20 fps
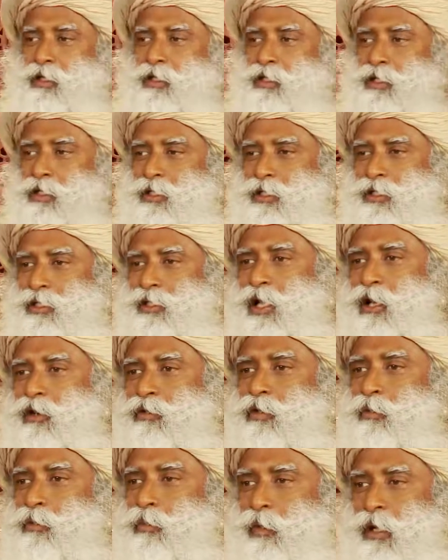This is how
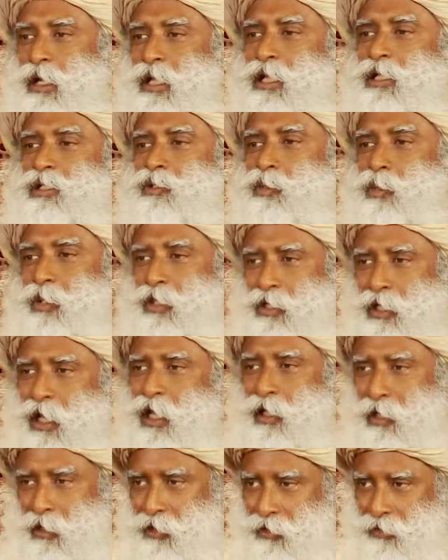the plays were
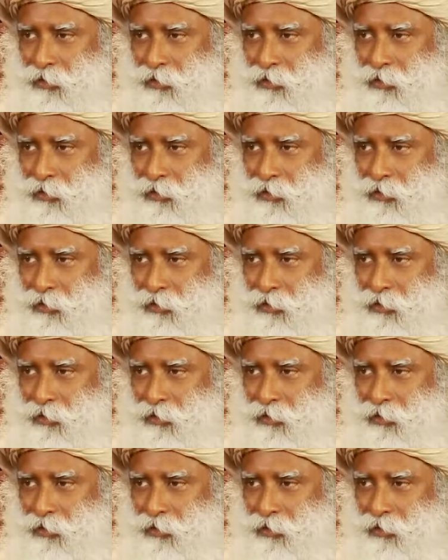done.